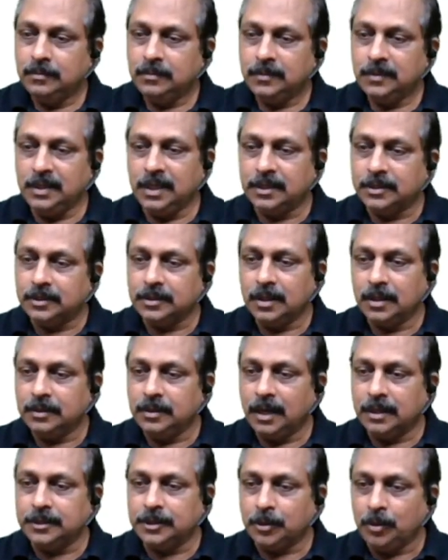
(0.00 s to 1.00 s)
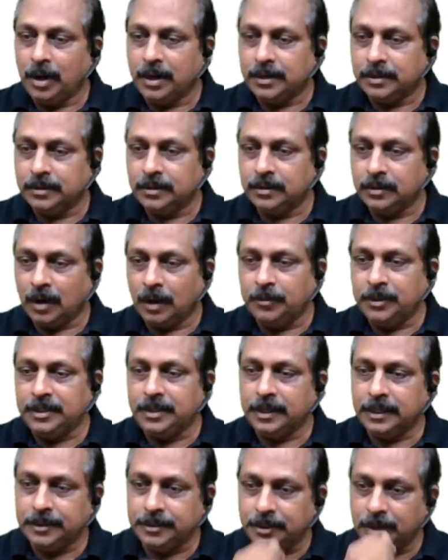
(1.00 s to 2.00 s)
Yes, that's right. Ravi
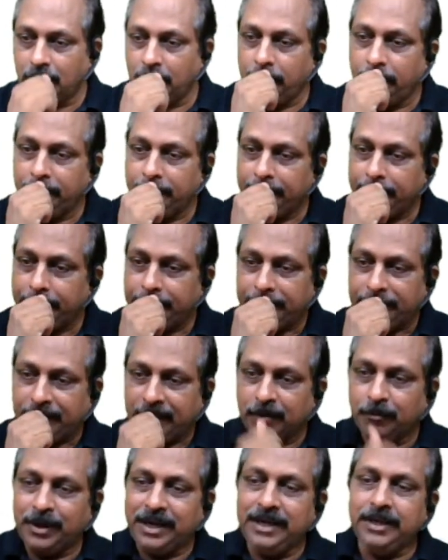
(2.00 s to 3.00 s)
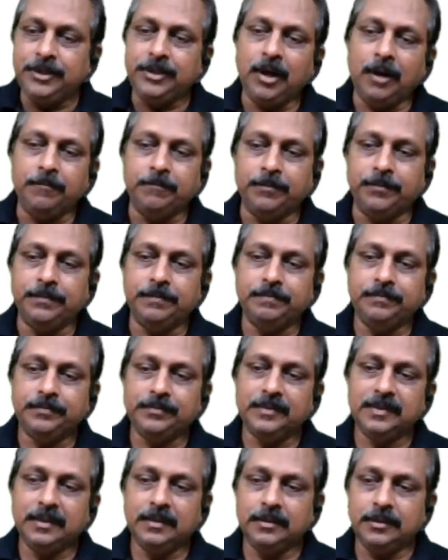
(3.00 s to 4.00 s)
Teja. Very tough.
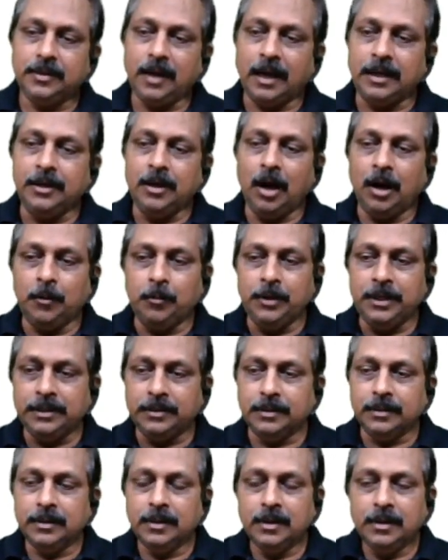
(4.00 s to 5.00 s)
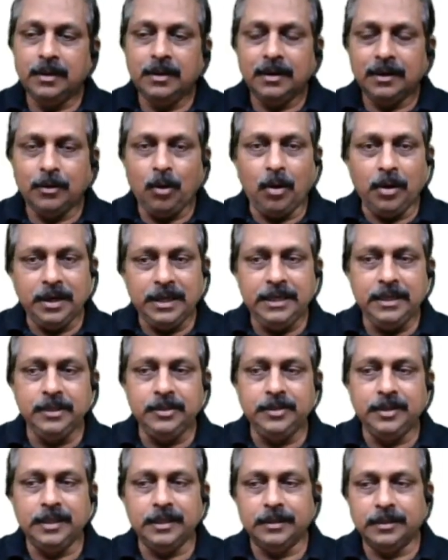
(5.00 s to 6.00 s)
Sai Arvind. Not
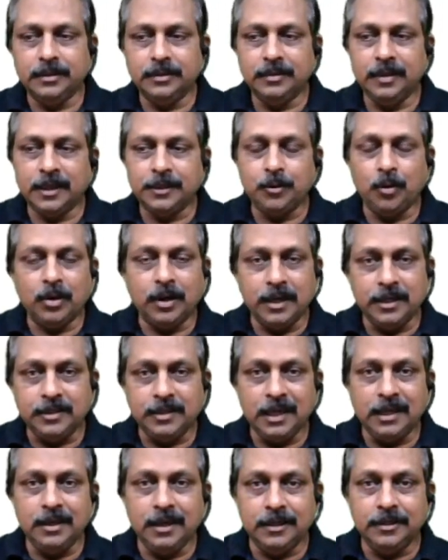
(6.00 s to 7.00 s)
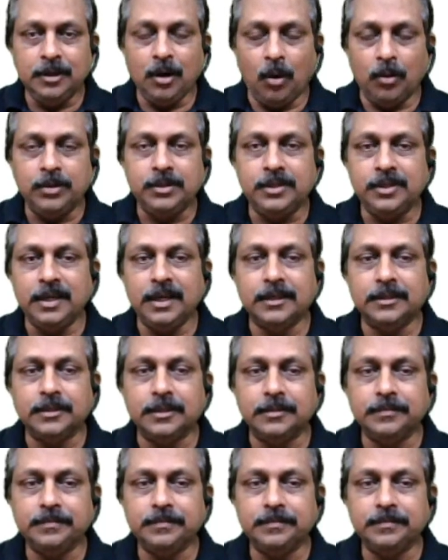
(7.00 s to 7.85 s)
easy. That's what I said at the outset.